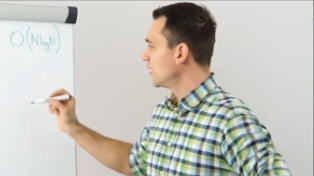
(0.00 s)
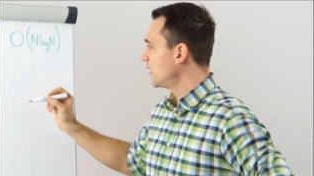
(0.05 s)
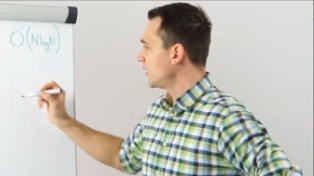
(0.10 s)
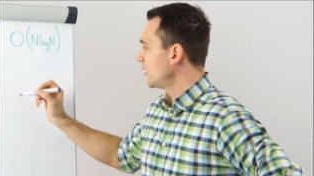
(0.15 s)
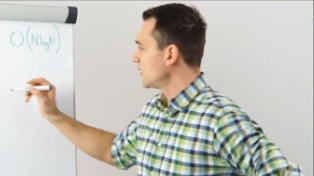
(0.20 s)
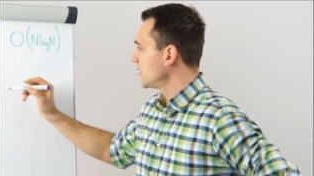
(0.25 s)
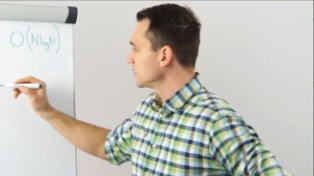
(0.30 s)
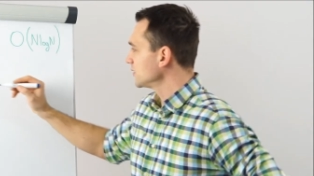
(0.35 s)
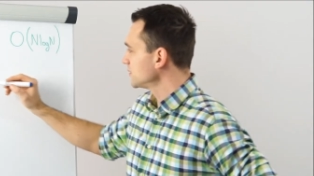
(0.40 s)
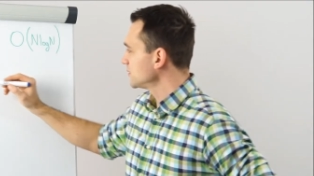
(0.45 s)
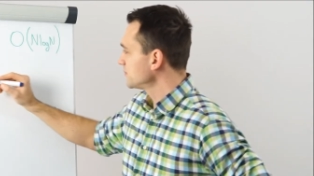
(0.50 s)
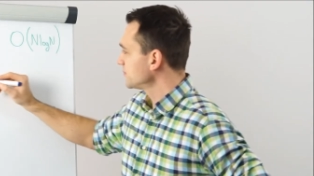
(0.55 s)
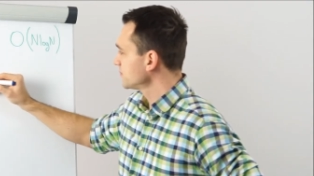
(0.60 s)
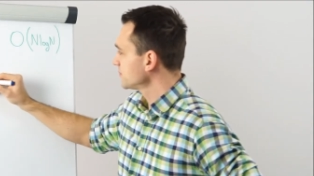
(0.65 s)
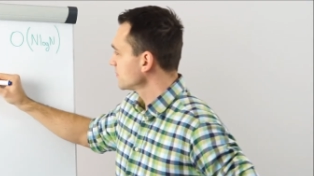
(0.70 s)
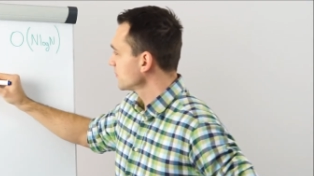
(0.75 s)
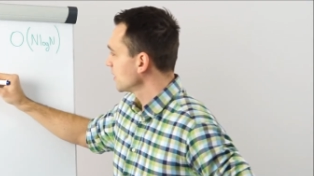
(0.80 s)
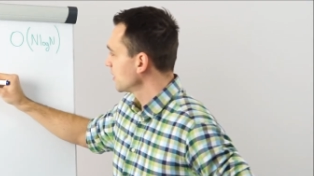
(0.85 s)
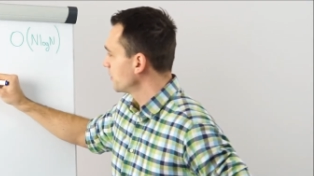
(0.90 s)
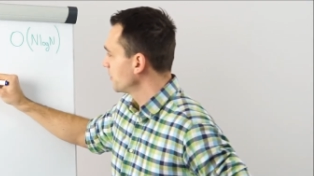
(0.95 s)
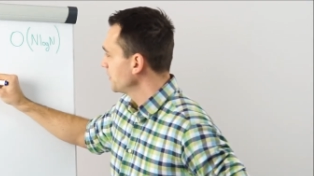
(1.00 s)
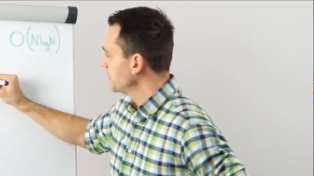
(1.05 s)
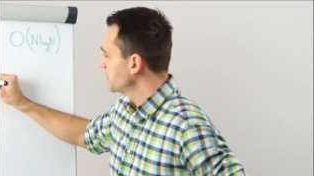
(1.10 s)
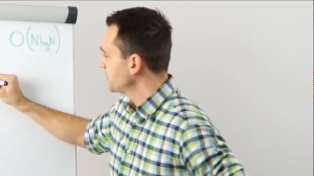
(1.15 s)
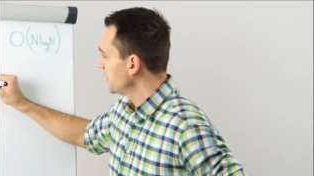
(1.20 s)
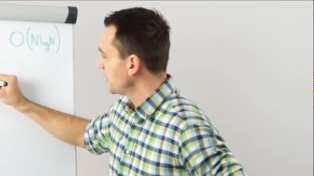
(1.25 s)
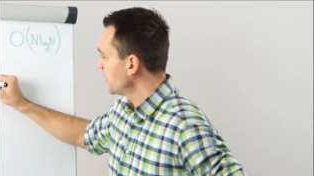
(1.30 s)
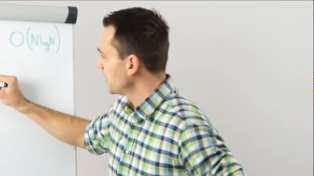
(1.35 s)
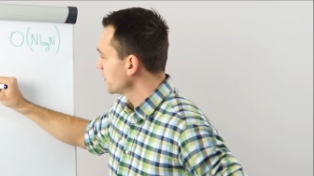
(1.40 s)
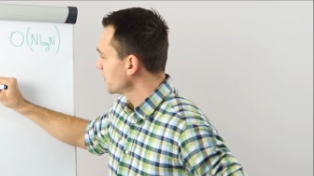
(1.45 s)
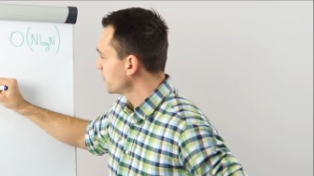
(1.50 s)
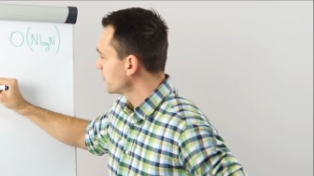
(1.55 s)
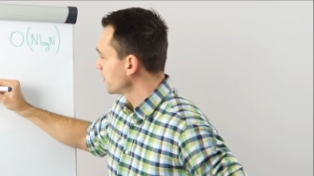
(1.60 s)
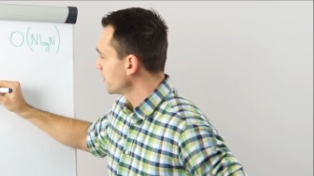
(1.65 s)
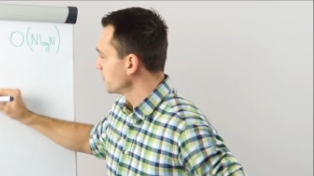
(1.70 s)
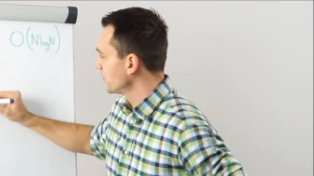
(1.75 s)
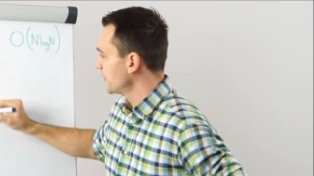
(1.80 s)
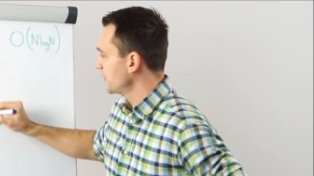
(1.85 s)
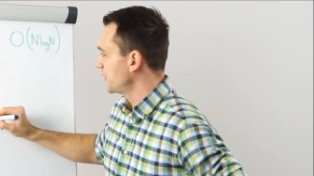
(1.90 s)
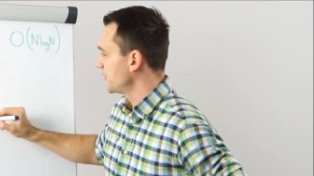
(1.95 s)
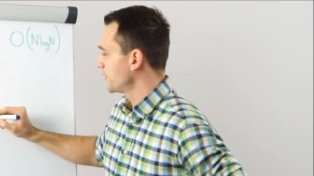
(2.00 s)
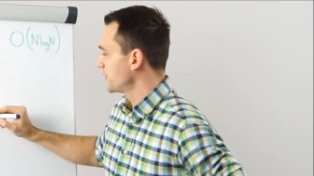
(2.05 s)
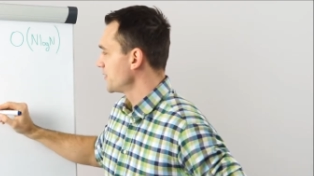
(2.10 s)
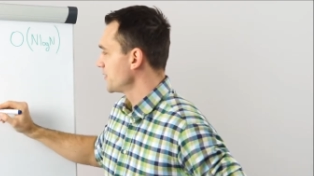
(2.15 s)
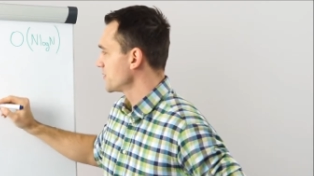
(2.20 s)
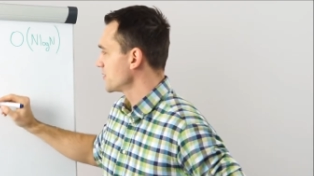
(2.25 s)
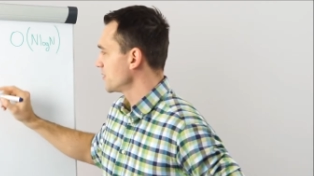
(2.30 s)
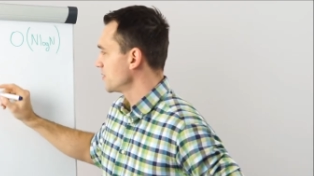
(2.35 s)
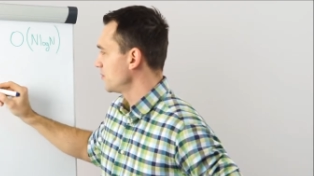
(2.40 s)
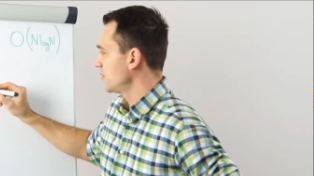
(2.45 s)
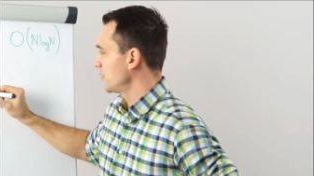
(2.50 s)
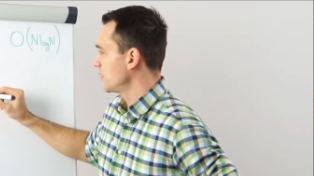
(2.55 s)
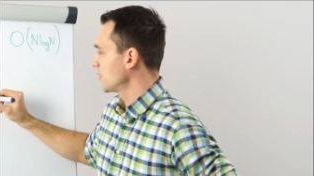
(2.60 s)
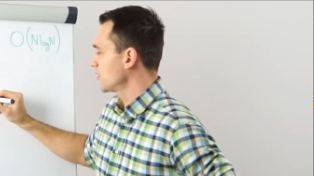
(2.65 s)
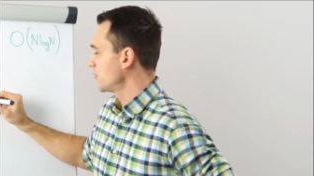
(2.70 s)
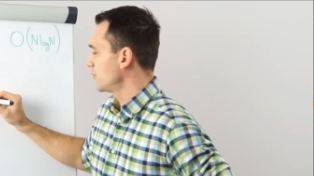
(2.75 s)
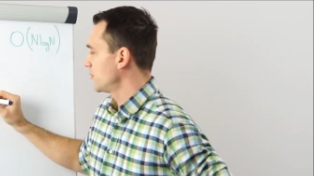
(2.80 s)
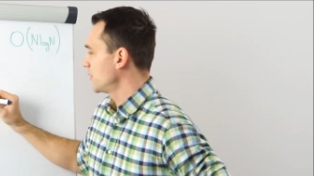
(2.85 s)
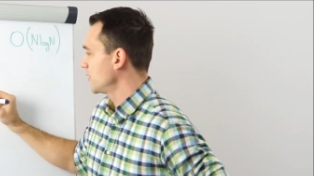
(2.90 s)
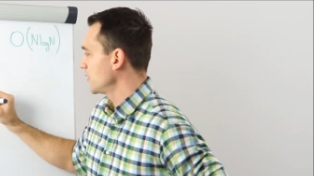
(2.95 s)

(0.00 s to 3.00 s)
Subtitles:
And we start from the decision block